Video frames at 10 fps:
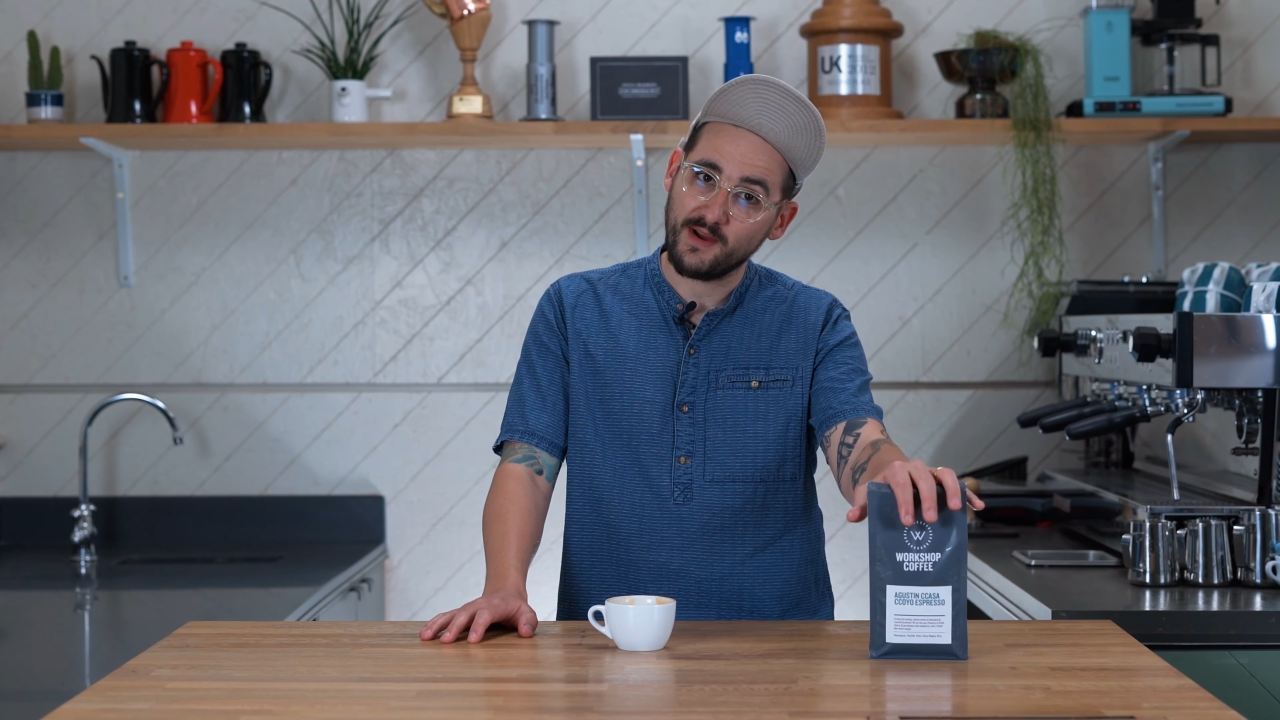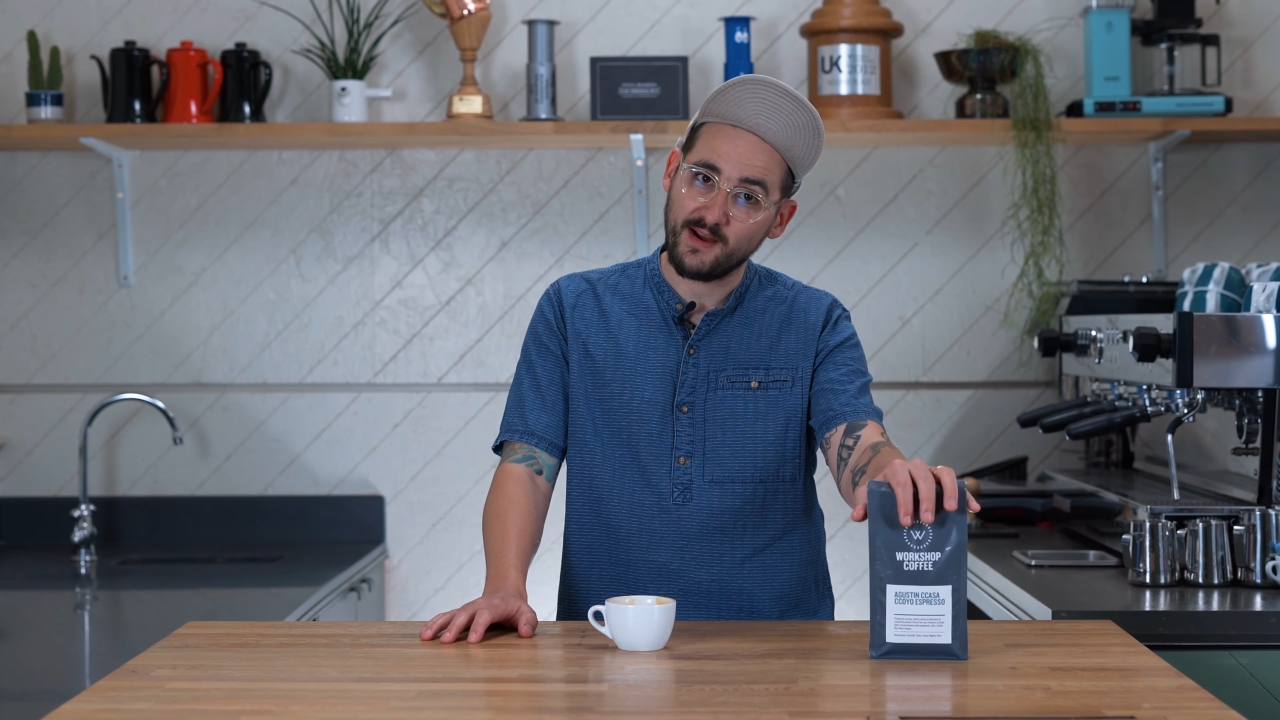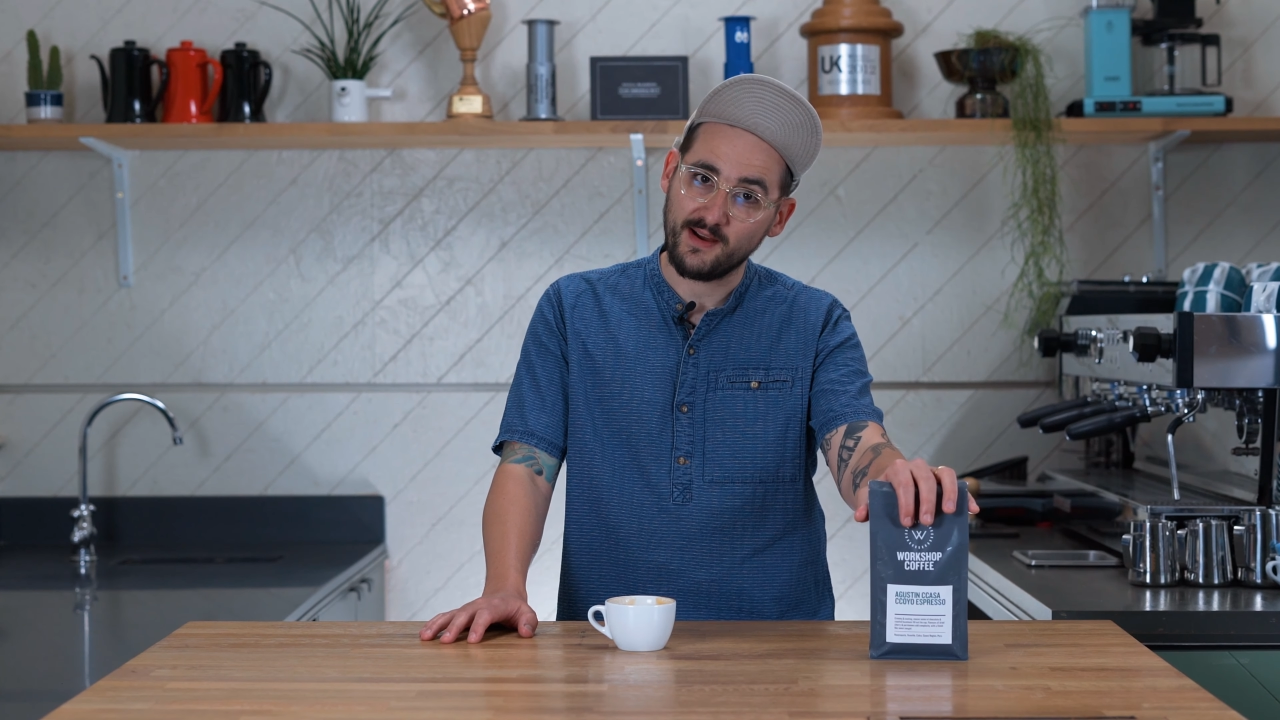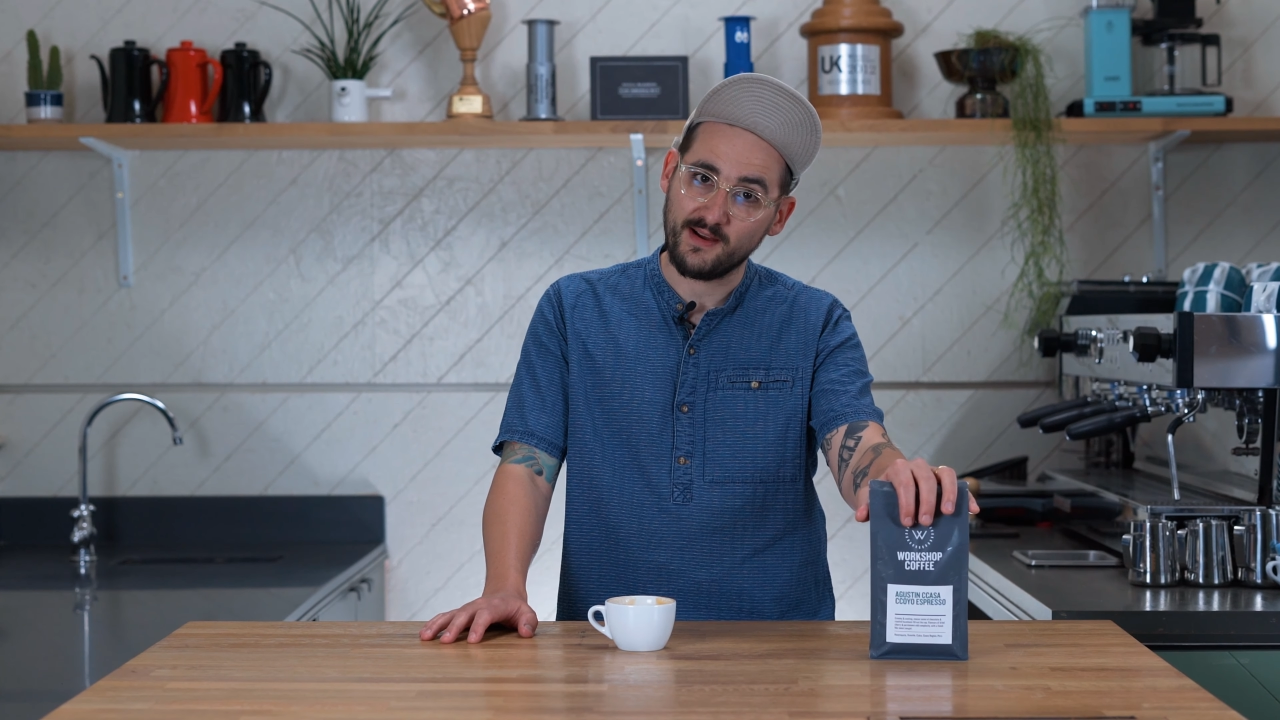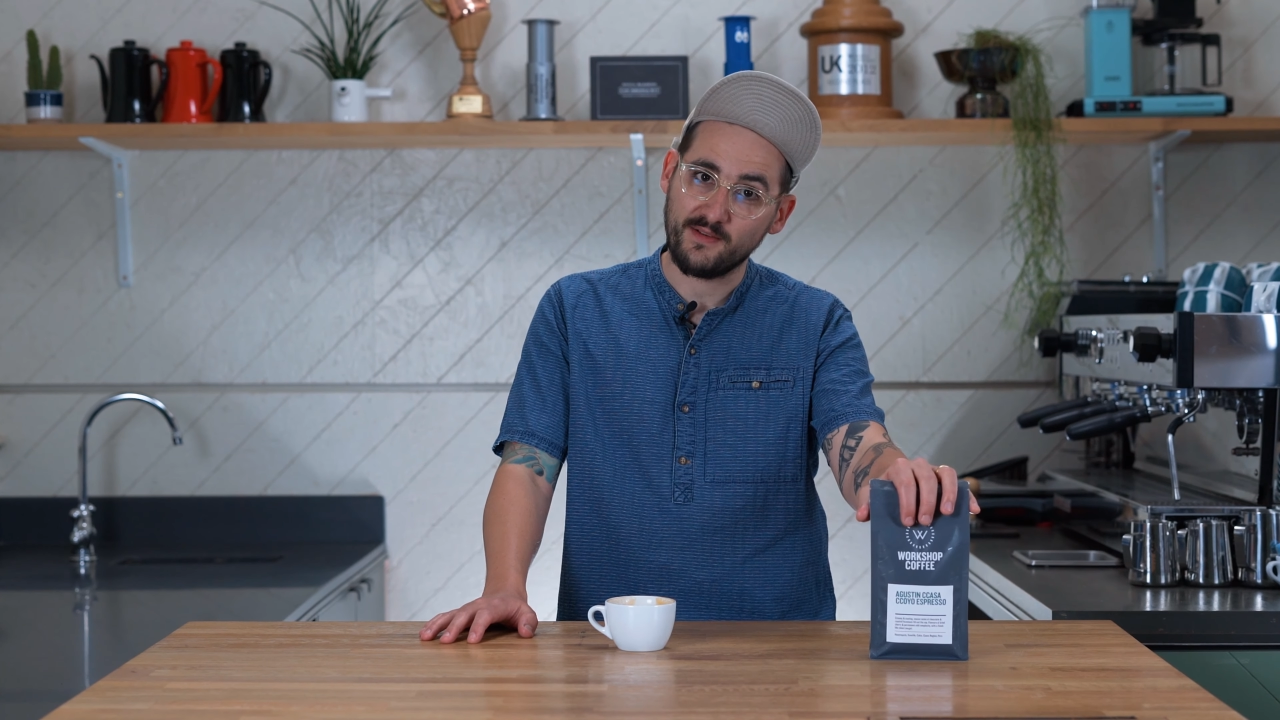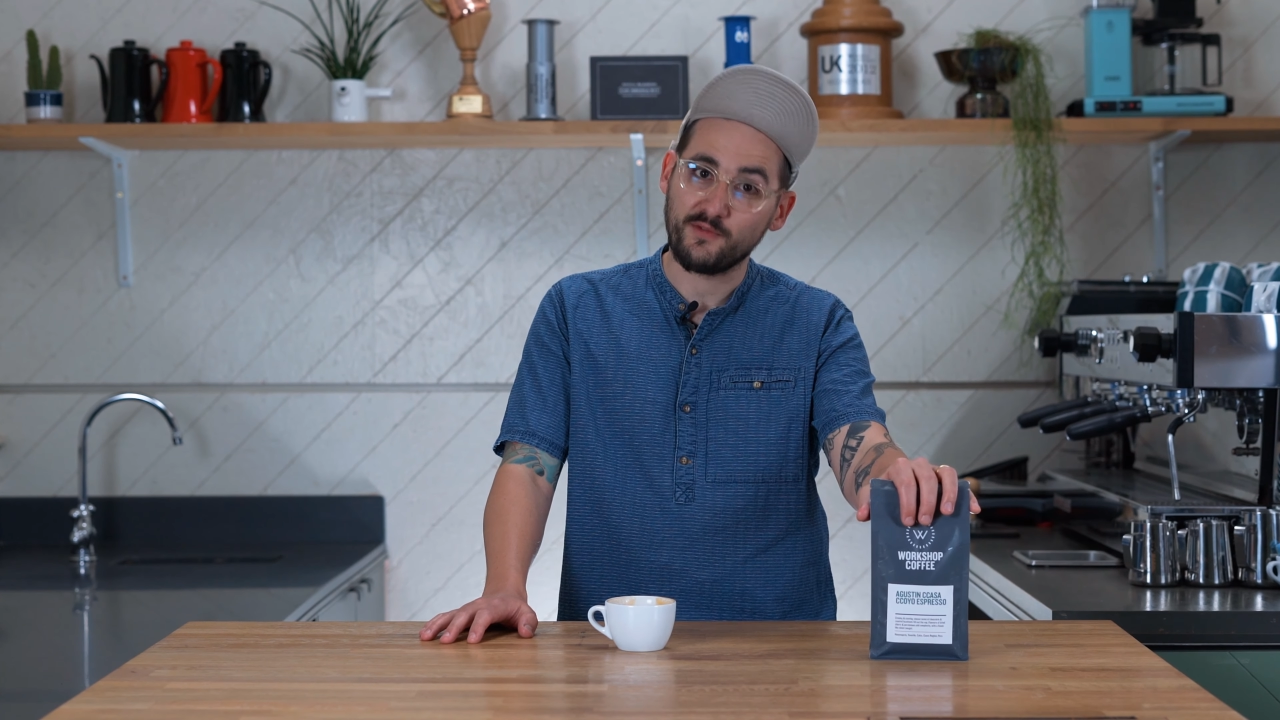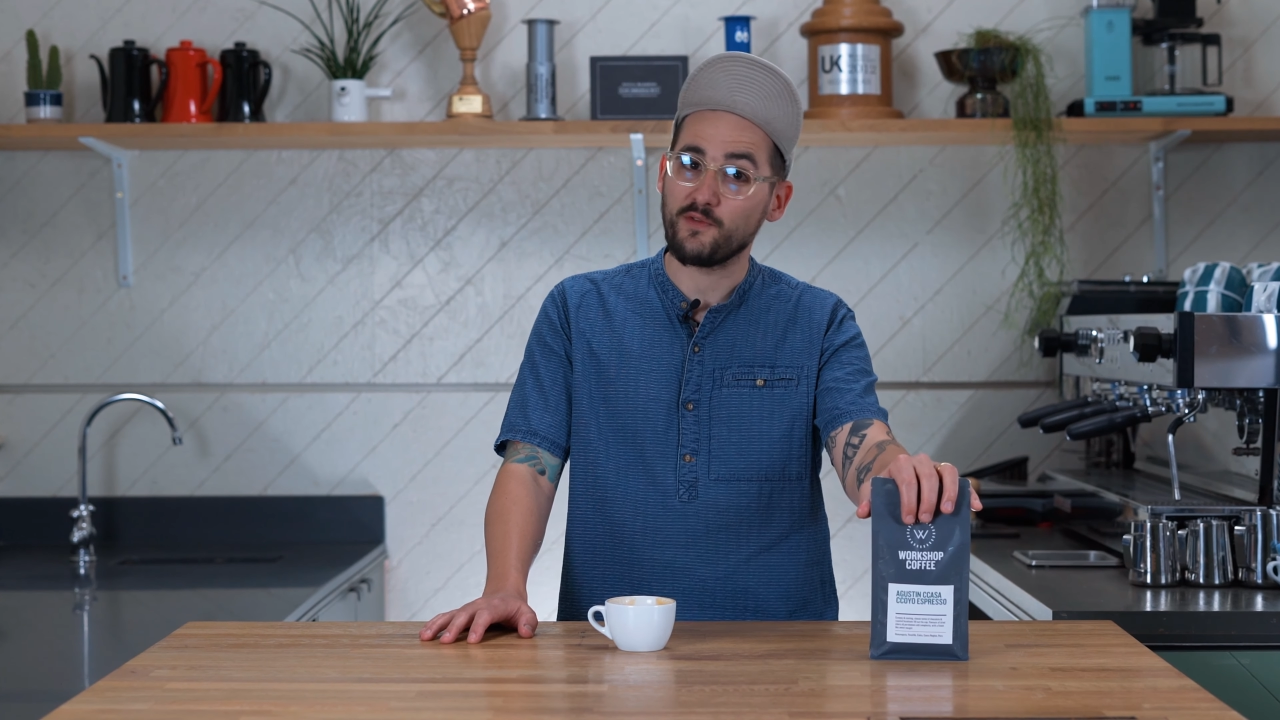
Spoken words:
for